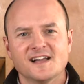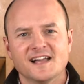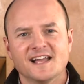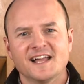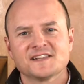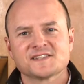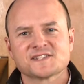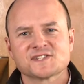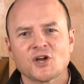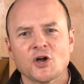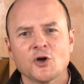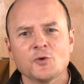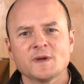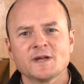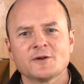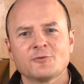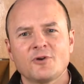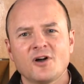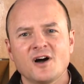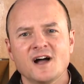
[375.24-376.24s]
And so we
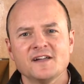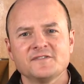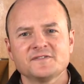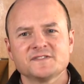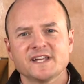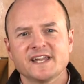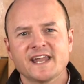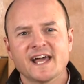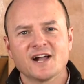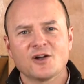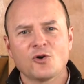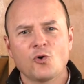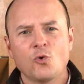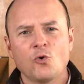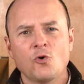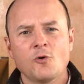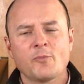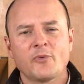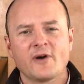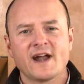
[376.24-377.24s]
arrived at our
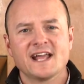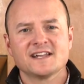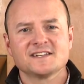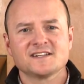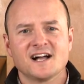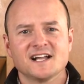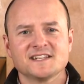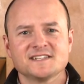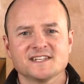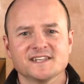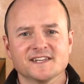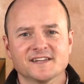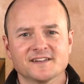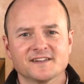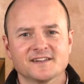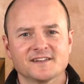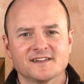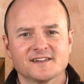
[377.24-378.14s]
core brand idea,